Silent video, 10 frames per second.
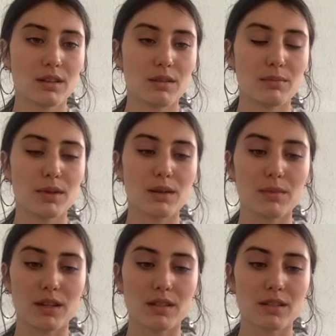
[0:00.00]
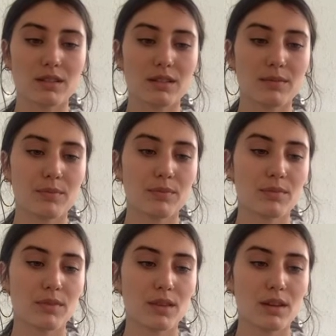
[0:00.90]
Minimalist.
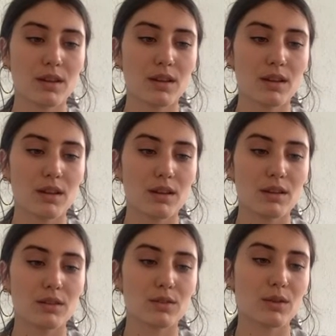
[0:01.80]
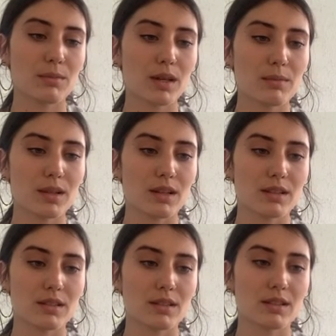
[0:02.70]
To a
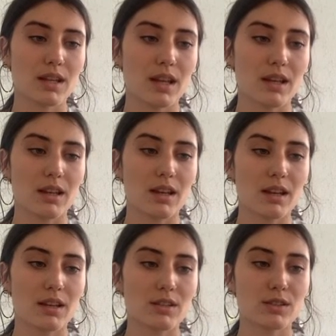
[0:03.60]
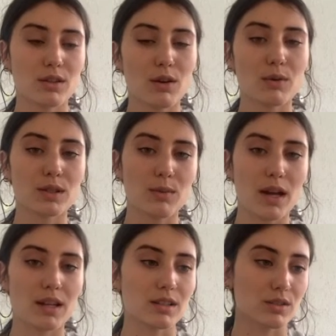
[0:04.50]
minimalist, saying snow is
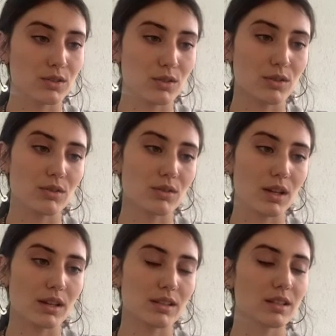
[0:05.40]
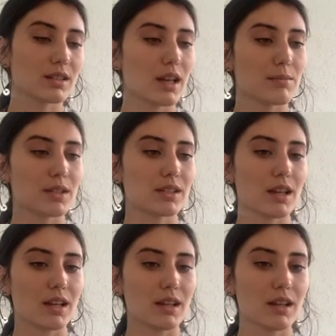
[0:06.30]
white is true is the same as
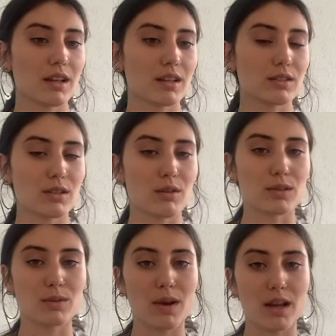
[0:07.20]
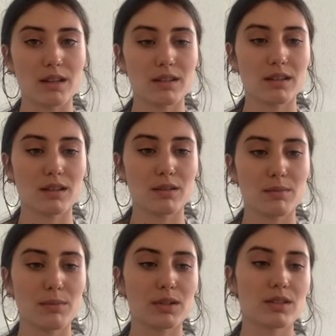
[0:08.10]
saying snow is white.
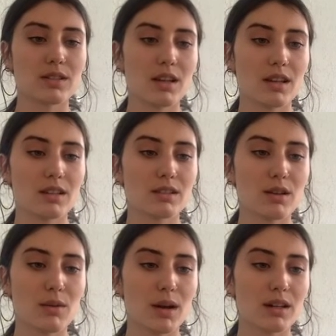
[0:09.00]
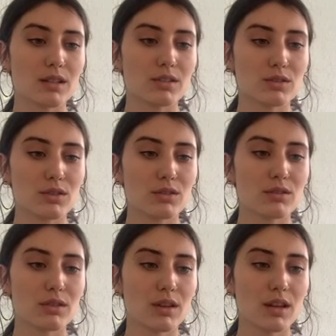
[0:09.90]
But to say Snow White is
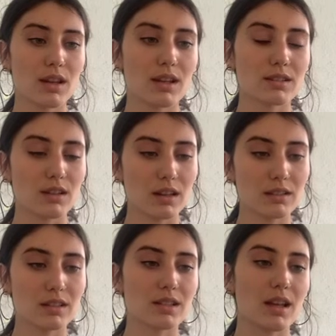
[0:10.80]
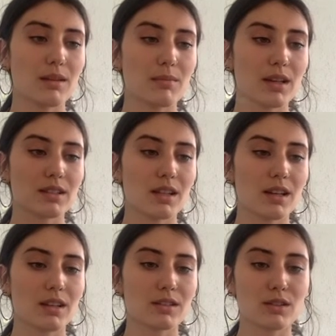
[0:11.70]
true is not the same as
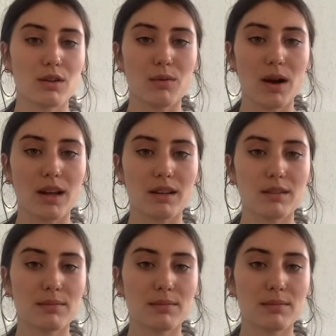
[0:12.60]
saying Snow White.